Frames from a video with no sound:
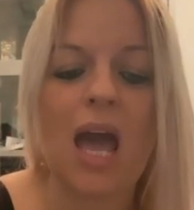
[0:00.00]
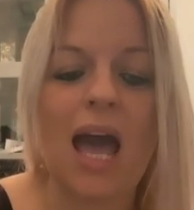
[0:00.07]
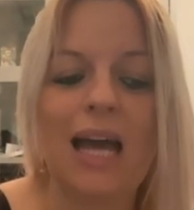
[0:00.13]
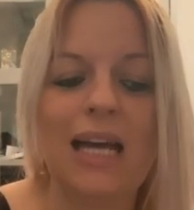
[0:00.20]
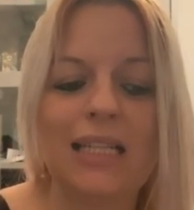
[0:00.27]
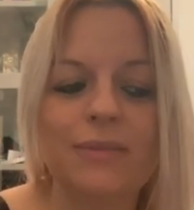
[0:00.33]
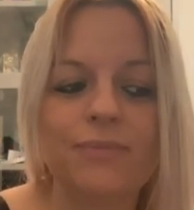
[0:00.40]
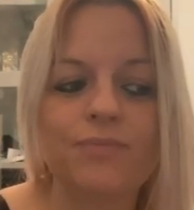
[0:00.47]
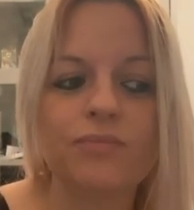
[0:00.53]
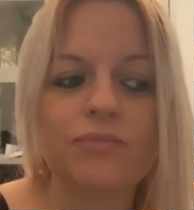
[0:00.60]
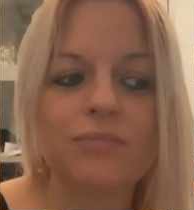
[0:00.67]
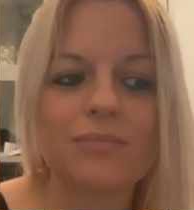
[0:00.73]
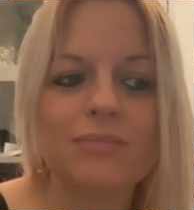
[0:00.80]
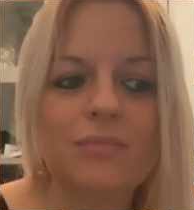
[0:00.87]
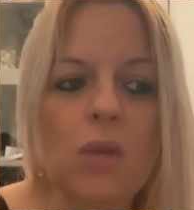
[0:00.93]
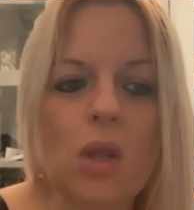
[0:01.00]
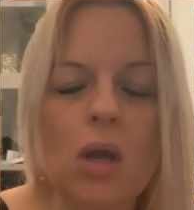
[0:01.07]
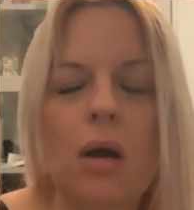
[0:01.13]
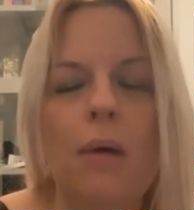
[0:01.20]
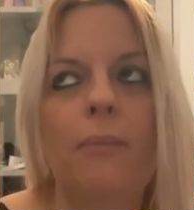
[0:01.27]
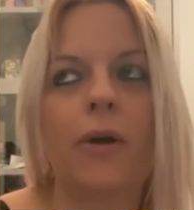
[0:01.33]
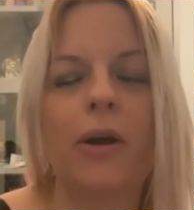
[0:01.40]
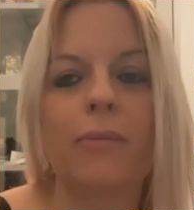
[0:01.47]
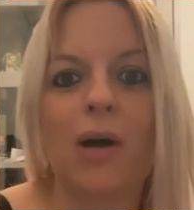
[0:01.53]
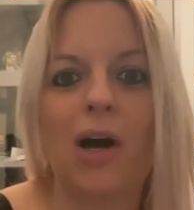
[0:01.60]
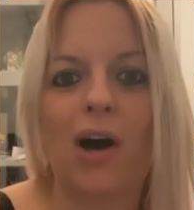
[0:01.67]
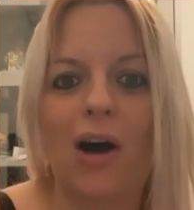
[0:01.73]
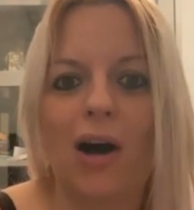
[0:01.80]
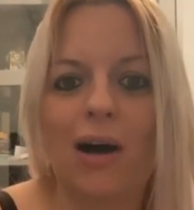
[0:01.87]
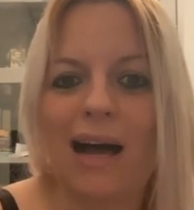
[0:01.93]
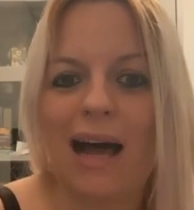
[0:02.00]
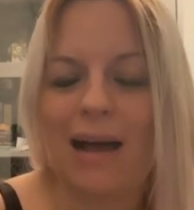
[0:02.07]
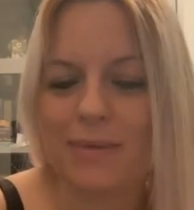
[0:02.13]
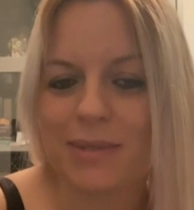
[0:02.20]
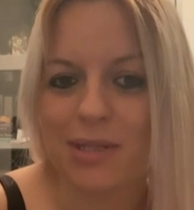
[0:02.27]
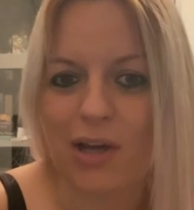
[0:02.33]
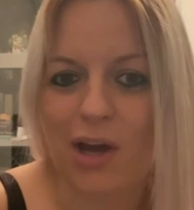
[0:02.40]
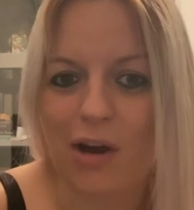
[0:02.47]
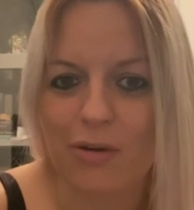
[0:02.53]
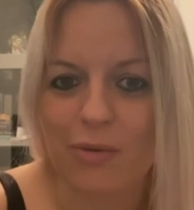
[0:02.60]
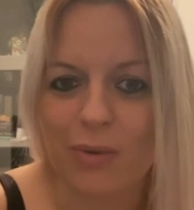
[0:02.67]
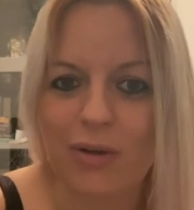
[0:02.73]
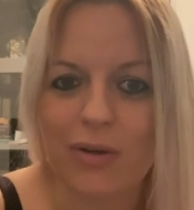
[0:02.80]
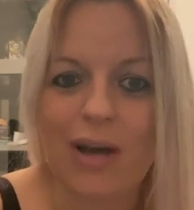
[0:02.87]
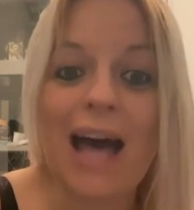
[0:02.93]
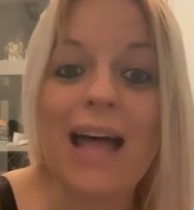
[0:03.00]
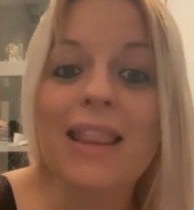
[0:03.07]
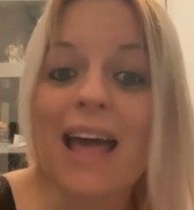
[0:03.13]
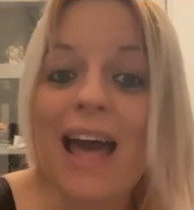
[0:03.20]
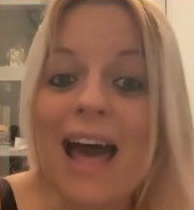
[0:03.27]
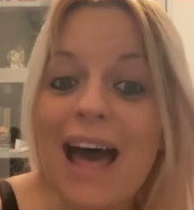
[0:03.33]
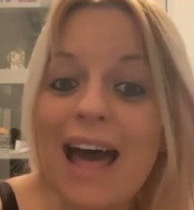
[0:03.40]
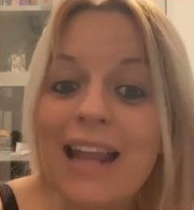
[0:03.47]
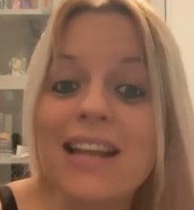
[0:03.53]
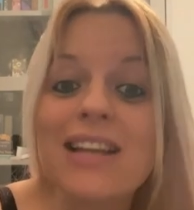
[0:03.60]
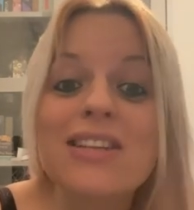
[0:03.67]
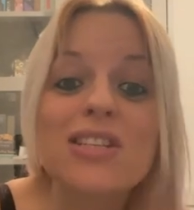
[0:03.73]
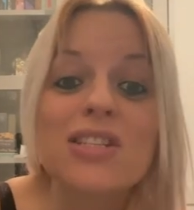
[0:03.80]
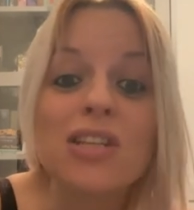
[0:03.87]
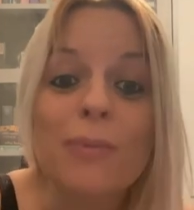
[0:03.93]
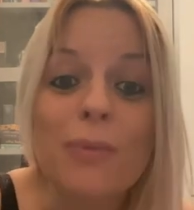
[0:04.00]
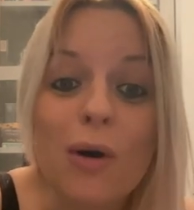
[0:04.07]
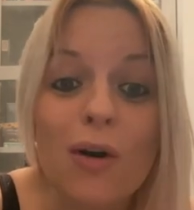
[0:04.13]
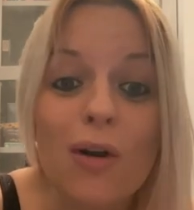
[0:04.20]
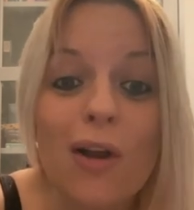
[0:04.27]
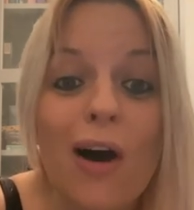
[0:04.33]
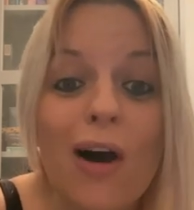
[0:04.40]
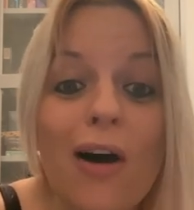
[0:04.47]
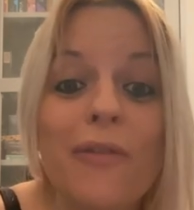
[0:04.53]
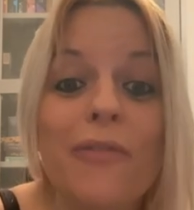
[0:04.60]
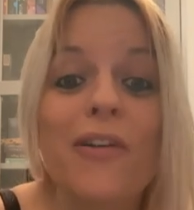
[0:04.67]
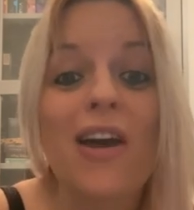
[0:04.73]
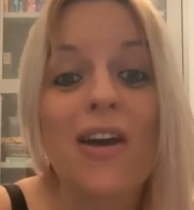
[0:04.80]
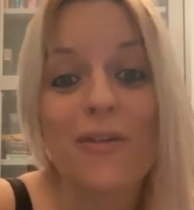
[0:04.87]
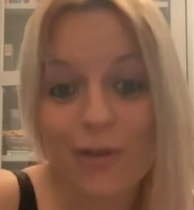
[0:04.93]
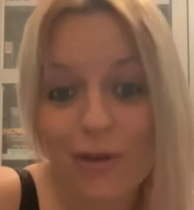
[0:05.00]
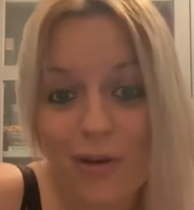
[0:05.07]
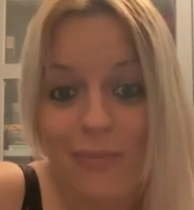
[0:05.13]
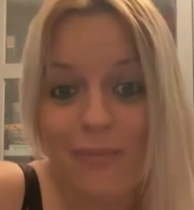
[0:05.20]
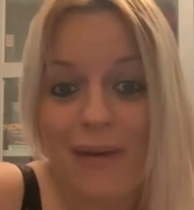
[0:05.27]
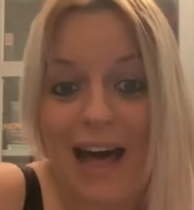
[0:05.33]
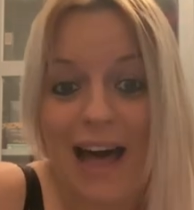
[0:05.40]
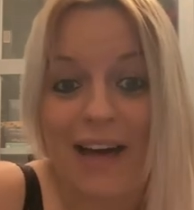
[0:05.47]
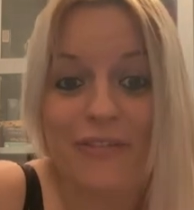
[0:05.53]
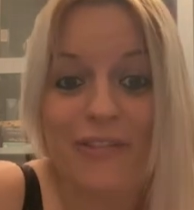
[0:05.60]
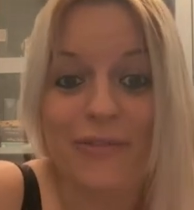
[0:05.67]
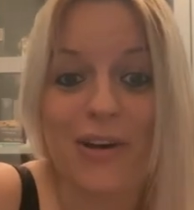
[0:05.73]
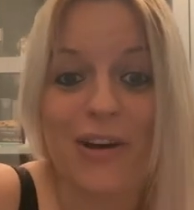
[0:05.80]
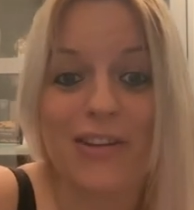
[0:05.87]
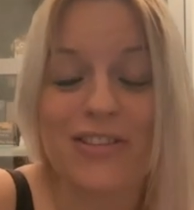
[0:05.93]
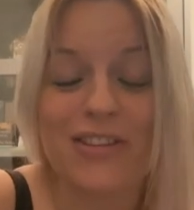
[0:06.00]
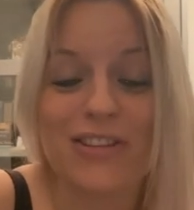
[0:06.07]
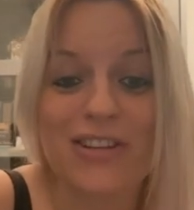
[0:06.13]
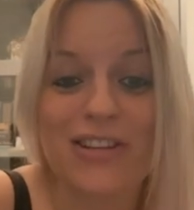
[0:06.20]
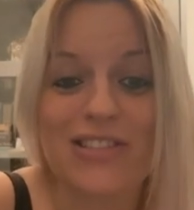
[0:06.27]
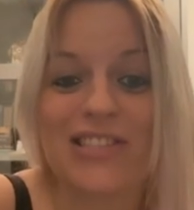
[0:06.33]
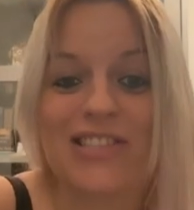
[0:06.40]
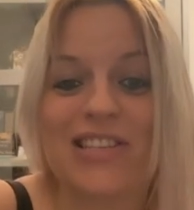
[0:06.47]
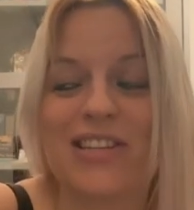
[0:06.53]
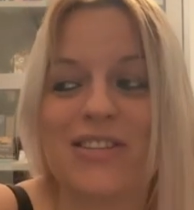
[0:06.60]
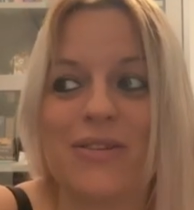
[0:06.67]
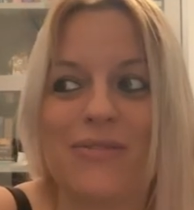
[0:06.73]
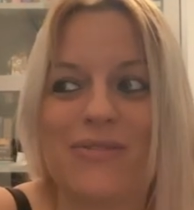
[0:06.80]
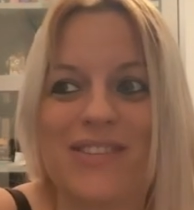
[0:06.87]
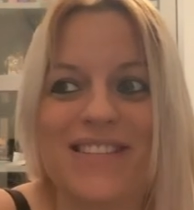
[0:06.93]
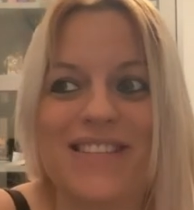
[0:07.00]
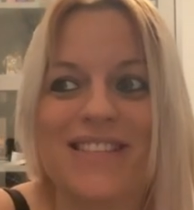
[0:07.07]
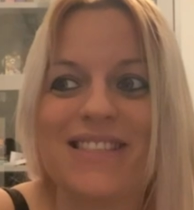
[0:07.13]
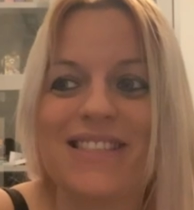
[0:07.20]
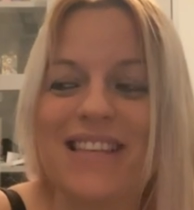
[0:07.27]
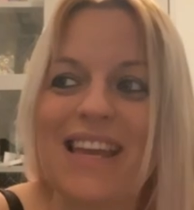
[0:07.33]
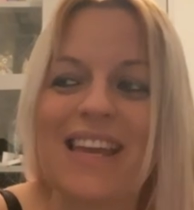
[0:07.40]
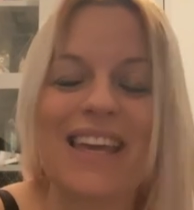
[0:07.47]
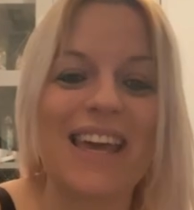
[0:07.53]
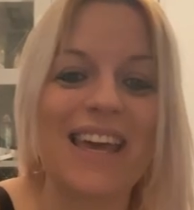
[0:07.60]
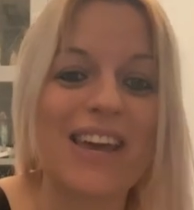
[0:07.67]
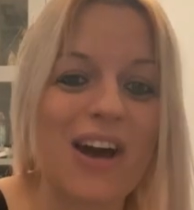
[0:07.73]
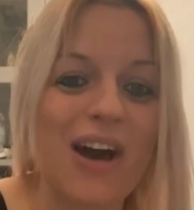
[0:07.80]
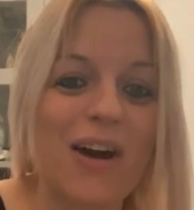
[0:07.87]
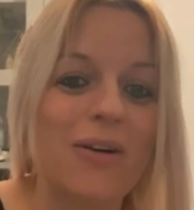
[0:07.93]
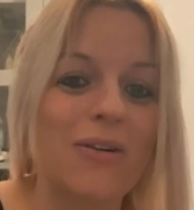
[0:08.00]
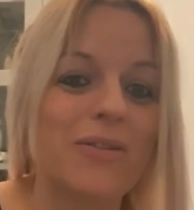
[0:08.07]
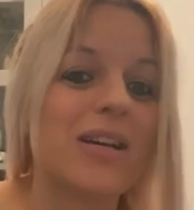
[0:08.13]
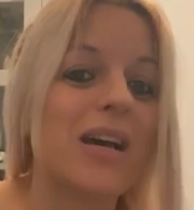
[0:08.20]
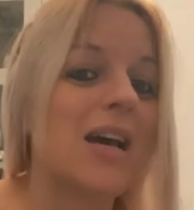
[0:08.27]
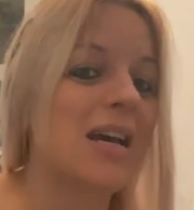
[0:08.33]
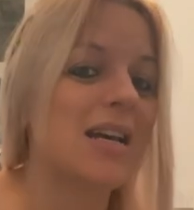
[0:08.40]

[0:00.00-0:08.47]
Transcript: Um broke my heart, absolutely horrible. And then to top it all off, we come back from the, the doctor's surgery with a stinking cold.